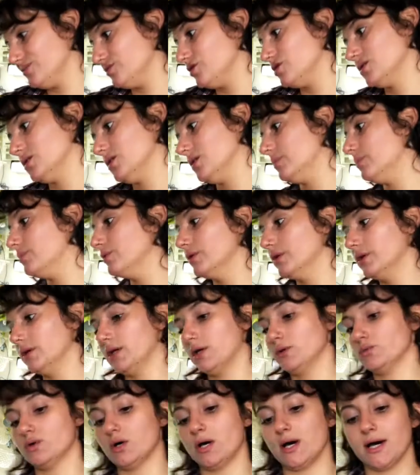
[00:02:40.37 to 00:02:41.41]
Just gonna put it
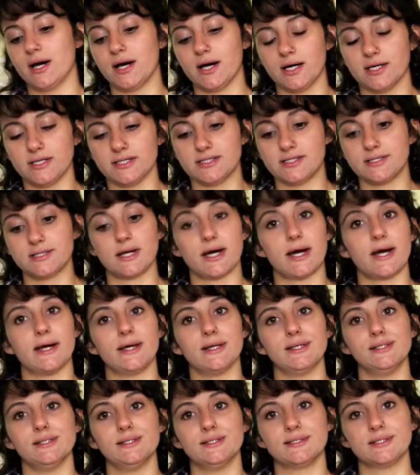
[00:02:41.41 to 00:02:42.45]
out
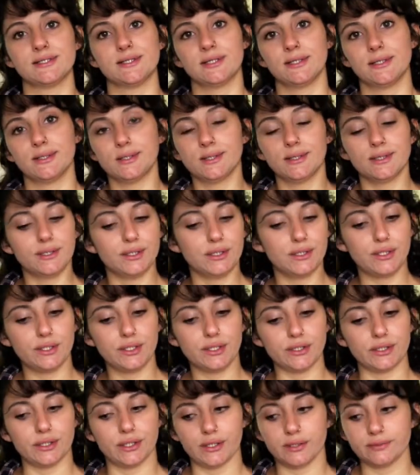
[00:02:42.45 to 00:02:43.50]
aside
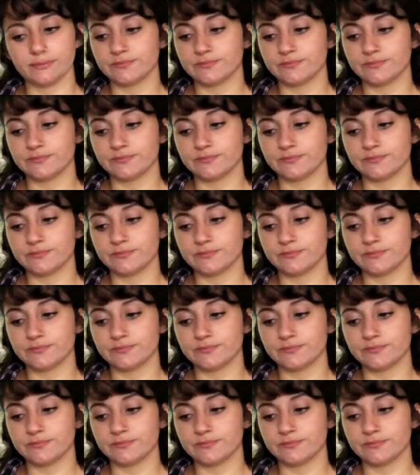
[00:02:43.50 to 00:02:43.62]
here.